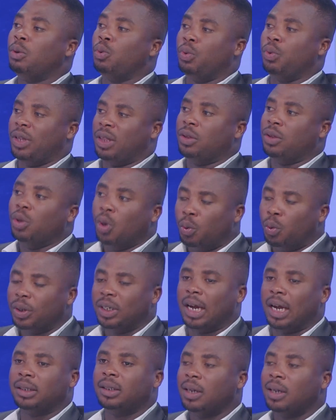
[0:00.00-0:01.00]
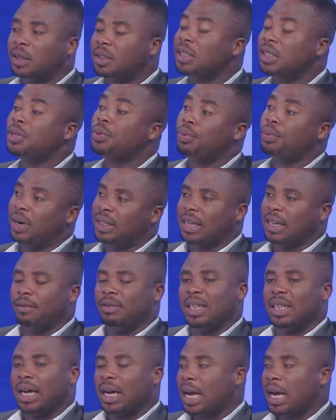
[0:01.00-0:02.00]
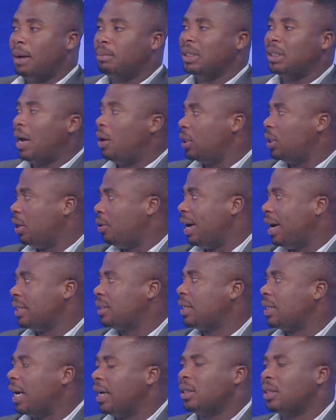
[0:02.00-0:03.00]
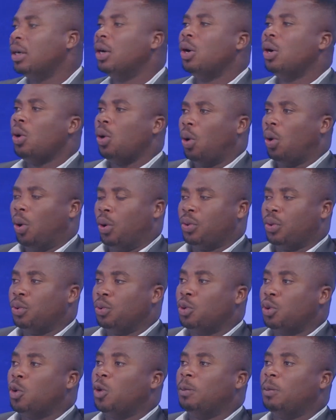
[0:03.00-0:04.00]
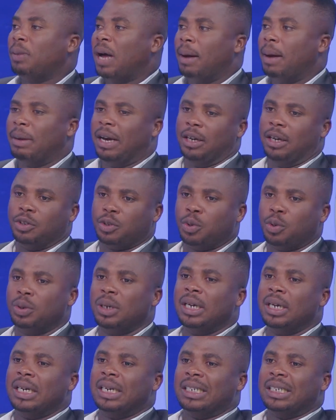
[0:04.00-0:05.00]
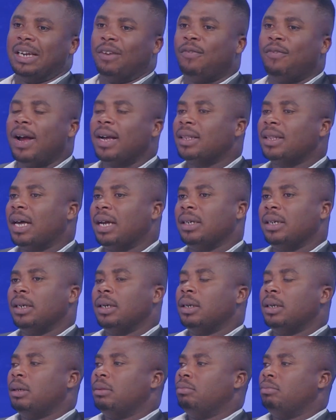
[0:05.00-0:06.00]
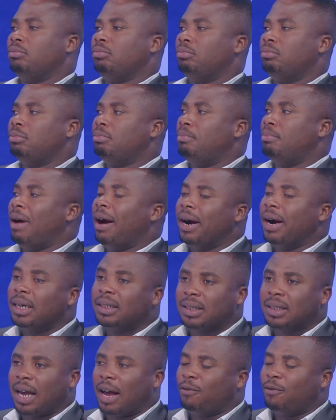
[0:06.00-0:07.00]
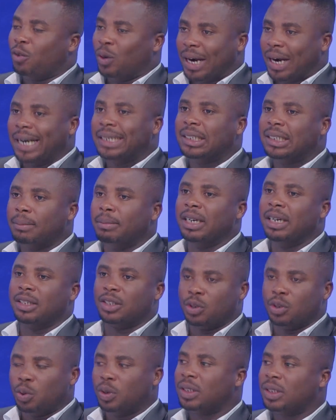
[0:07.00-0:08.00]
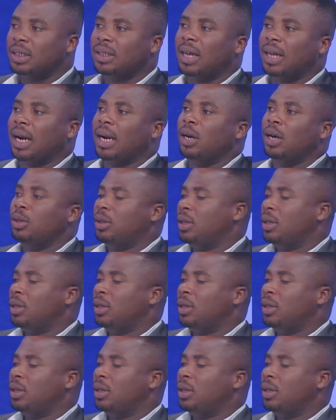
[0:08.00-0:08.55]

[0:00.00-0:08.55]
with, knowing that Chelsea's threats have either come down the right side or through Cole Palmer. And so the fact that Maresca, for 90 minutes, noticed that